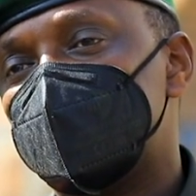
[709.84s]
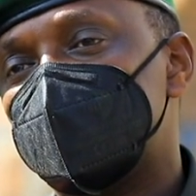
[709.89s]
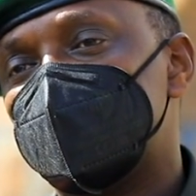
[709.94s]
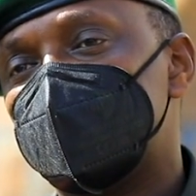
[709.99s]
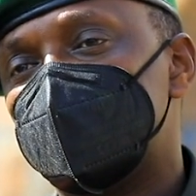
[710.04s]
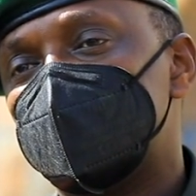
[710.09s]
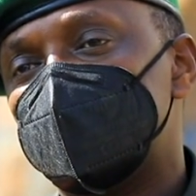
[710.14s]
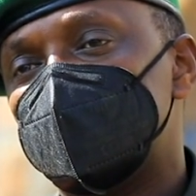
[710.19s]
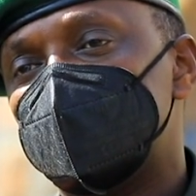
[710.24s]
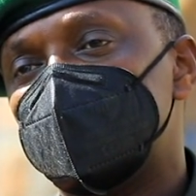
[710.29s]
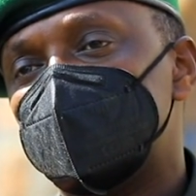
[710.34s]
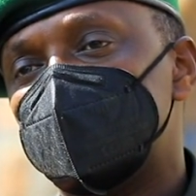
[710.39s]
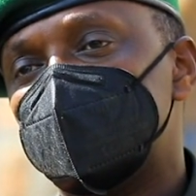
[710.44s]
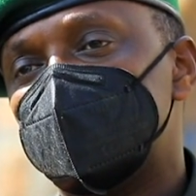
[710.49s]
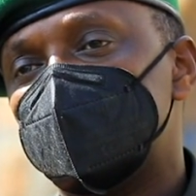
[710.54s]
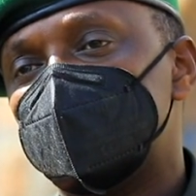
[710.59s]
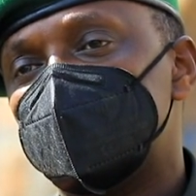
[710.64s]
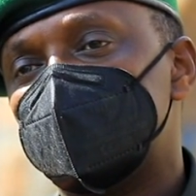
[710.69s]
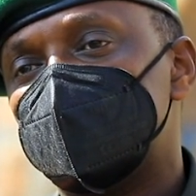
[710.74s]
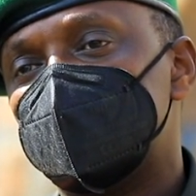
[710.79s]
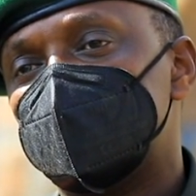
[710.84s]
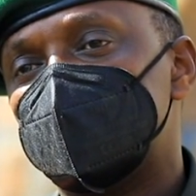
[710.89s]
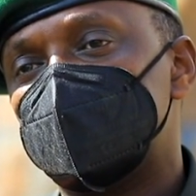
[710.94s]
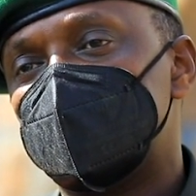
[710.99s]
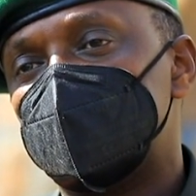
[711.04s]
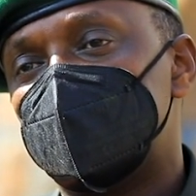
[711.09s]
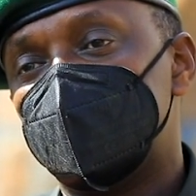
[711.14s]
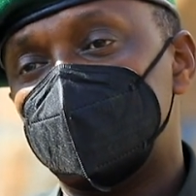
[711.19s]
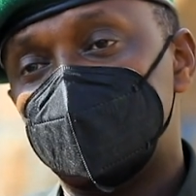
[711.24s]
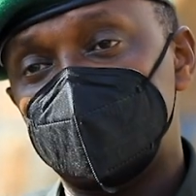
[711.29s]
we
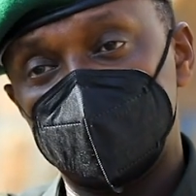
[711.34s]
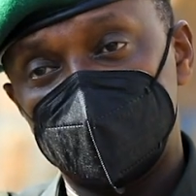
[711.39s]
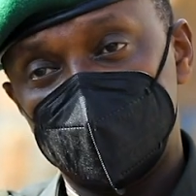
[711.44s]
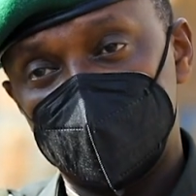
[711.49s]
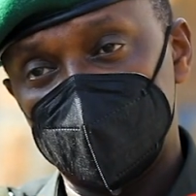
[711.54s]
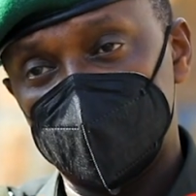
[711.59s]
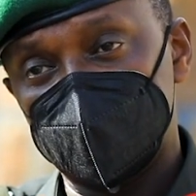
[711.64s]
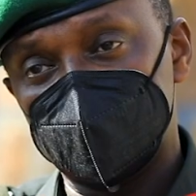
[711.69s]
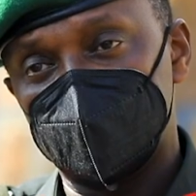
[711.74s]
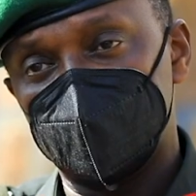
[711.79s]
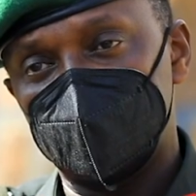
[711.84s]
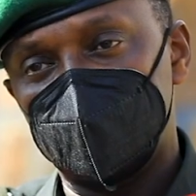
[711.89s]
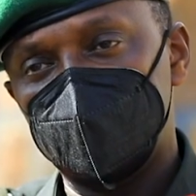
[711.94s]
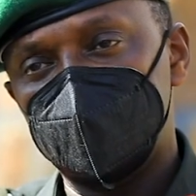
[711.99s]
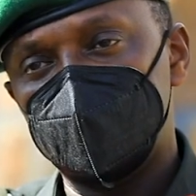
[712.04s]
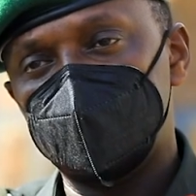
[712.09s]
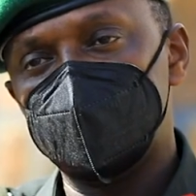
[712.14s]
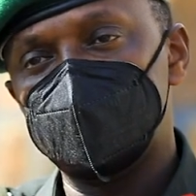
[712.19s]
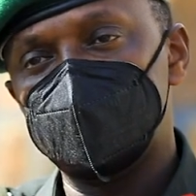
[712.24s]
are very serious about,